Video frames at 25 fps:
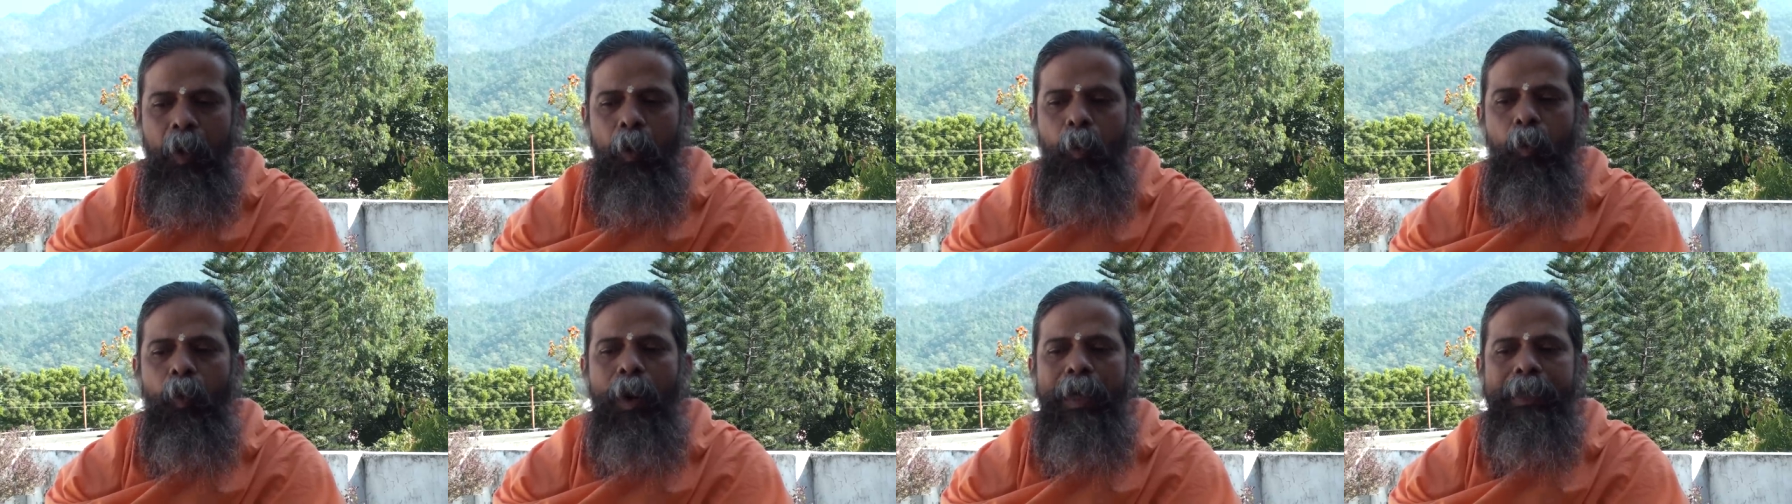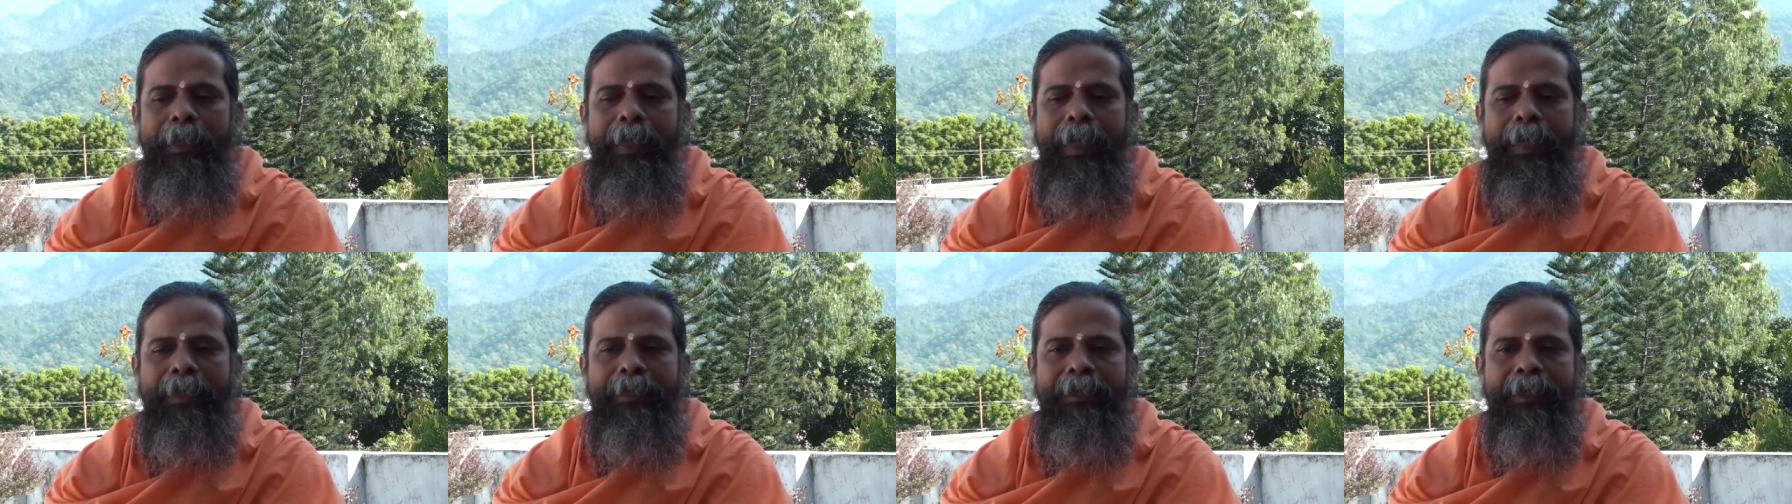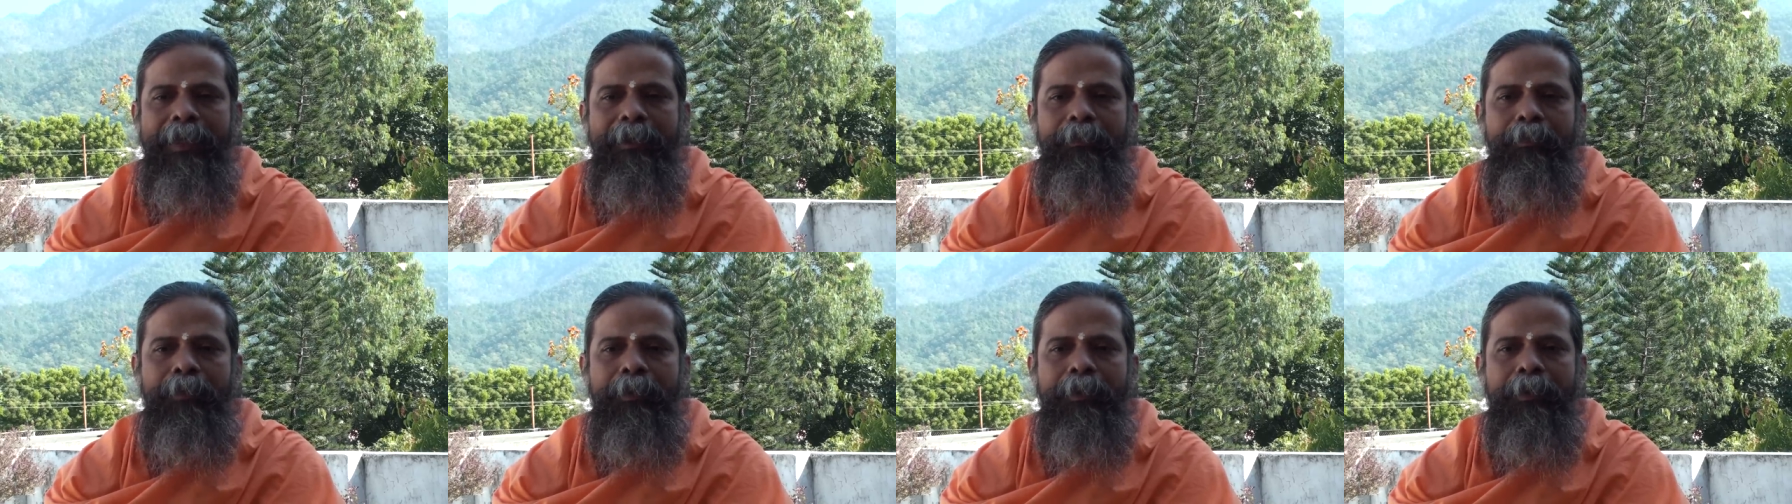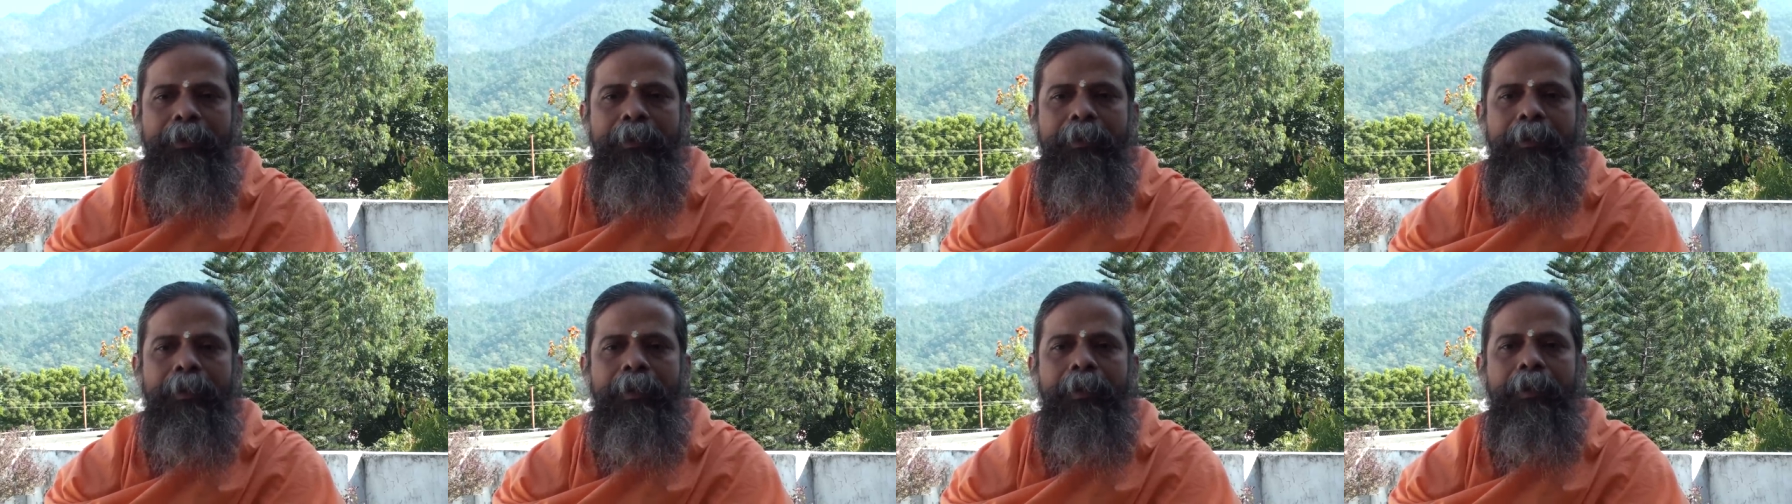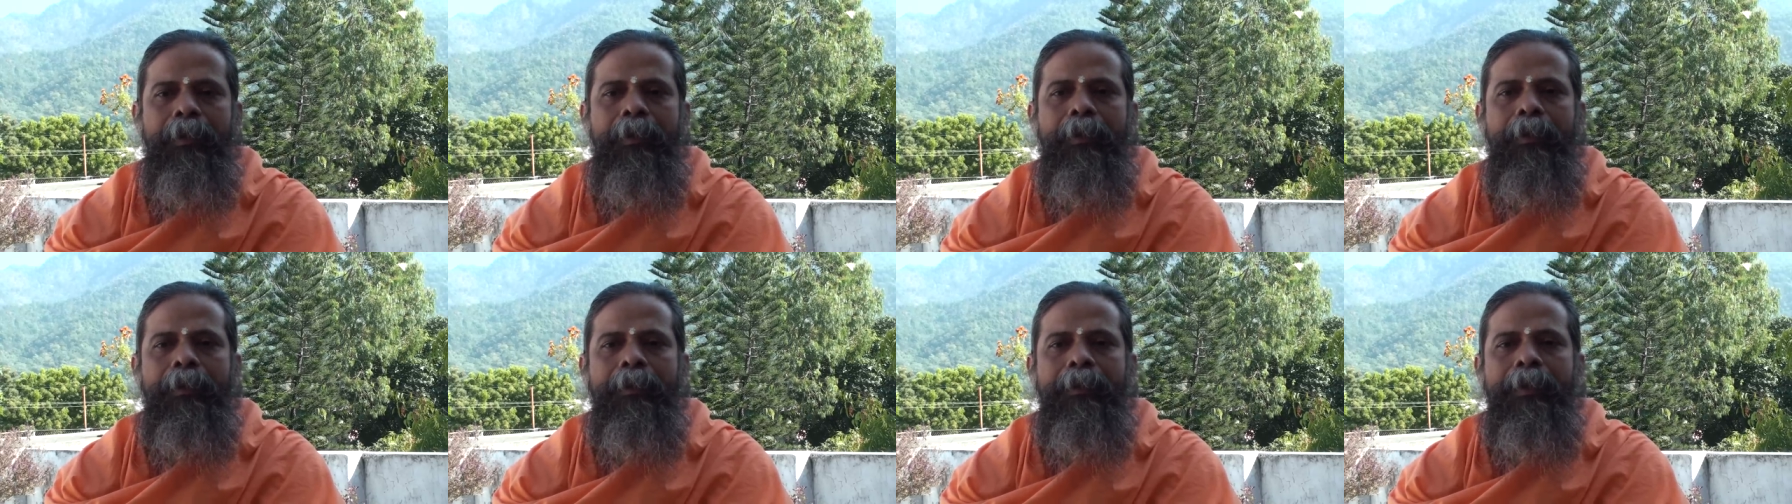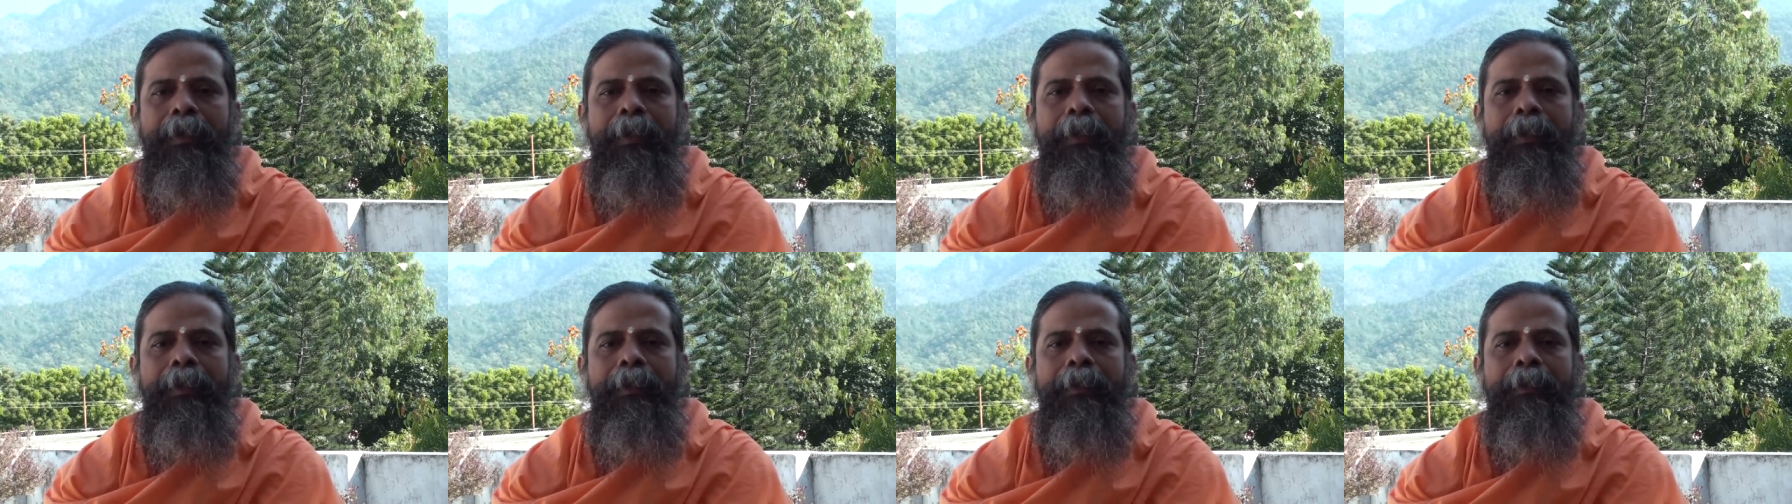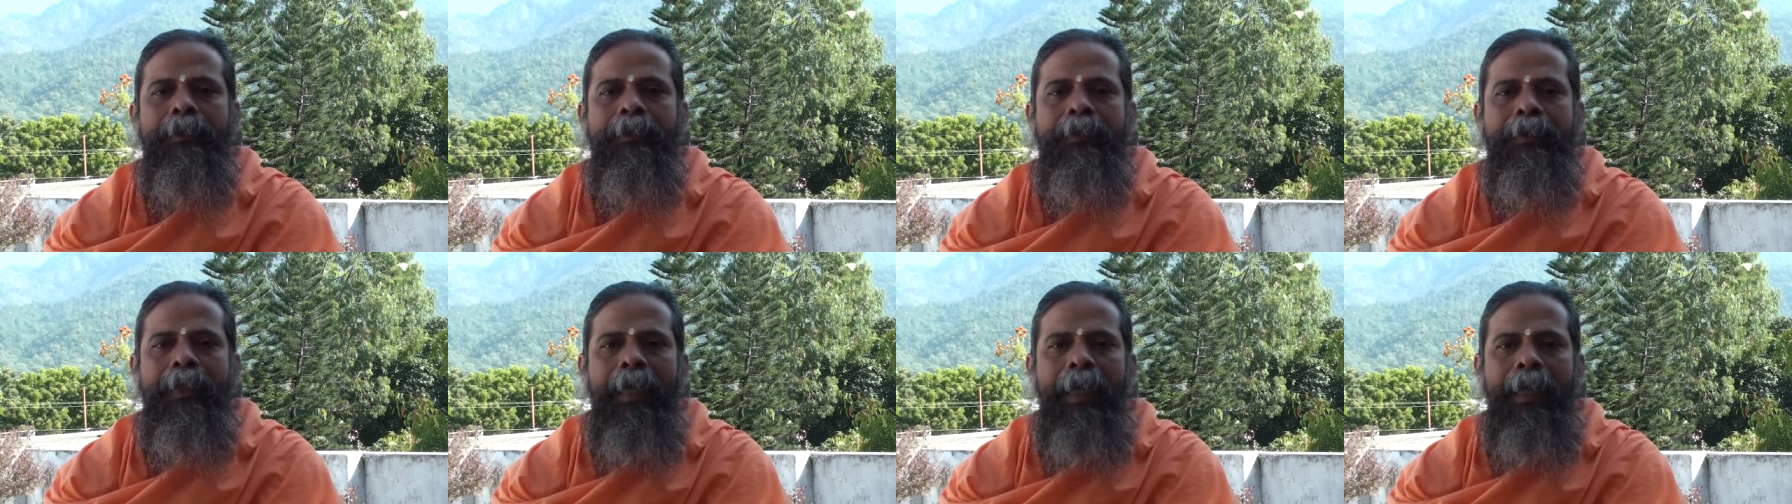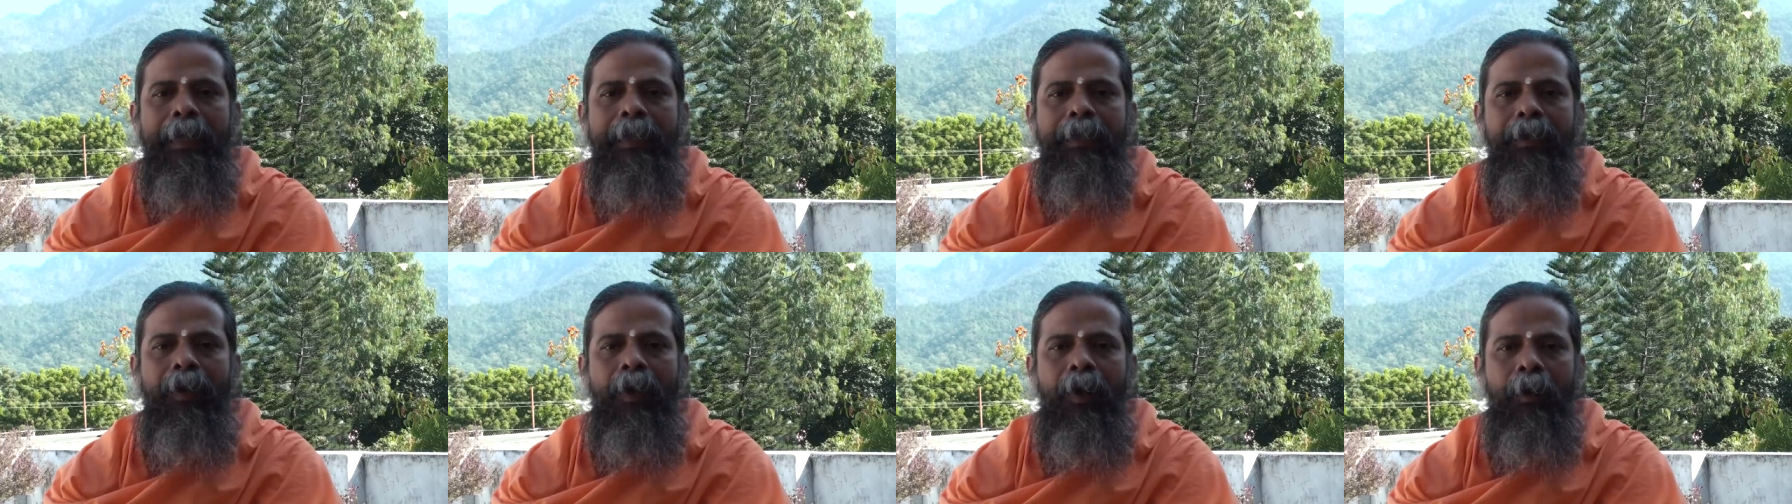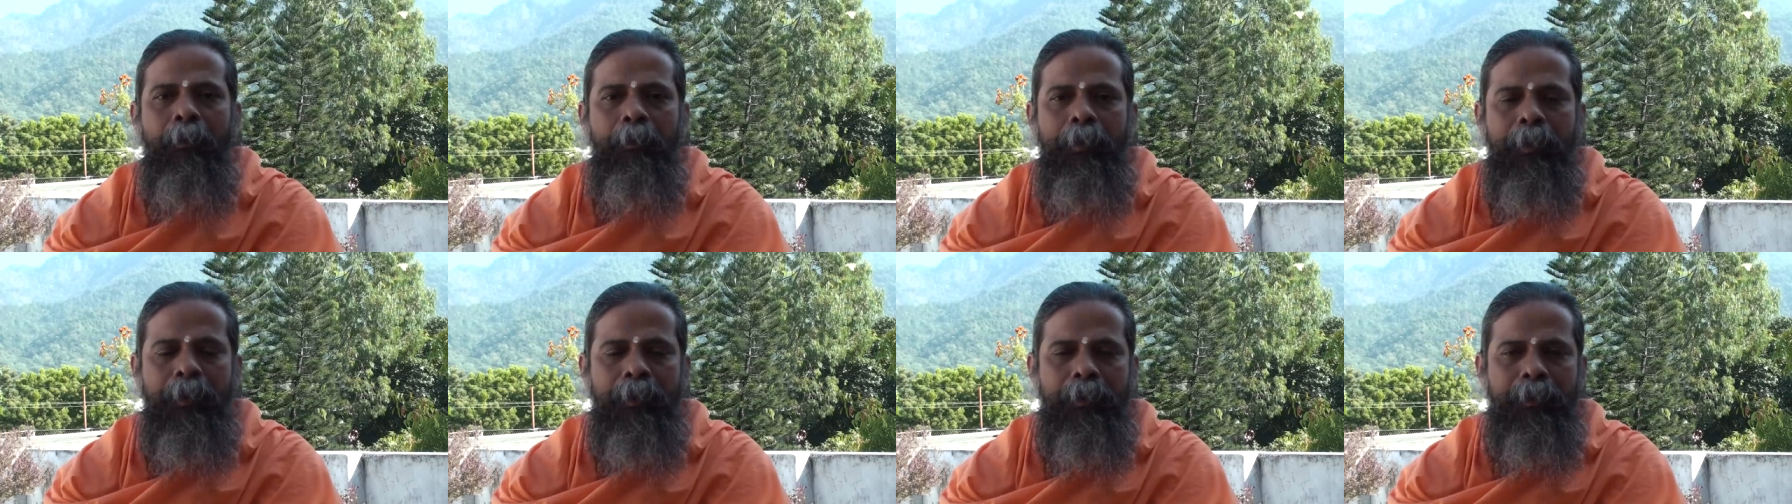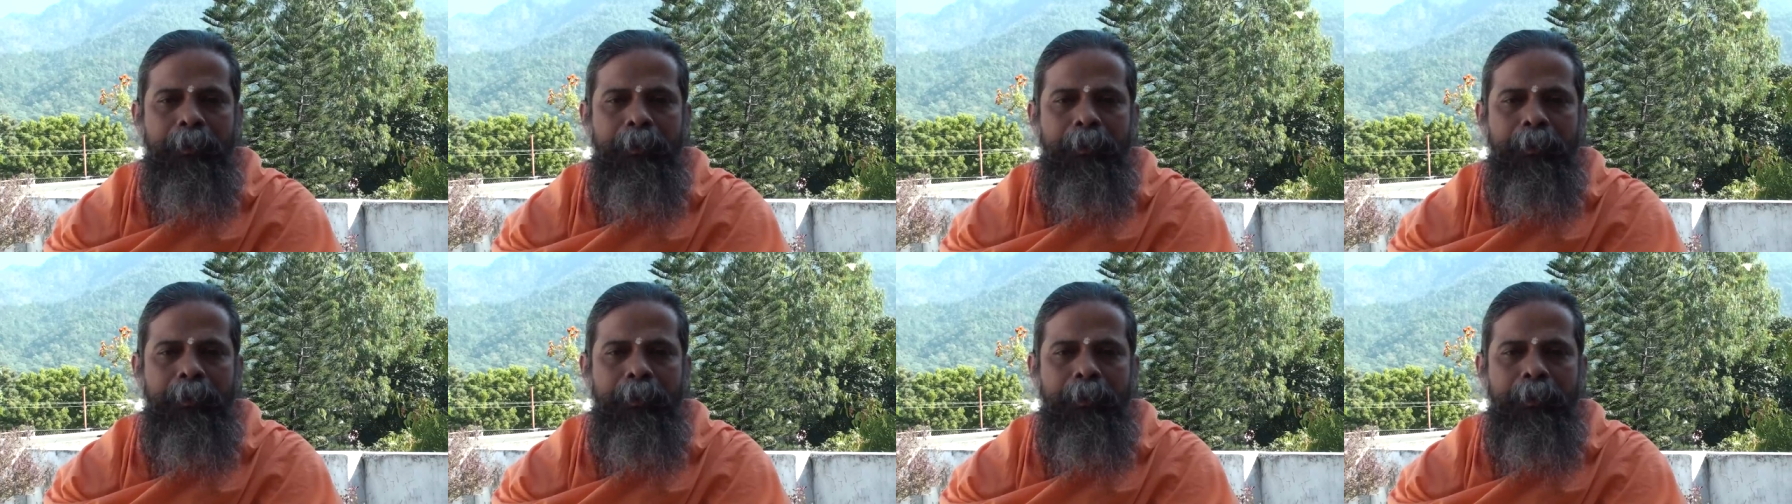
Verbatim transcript: one achieves the state of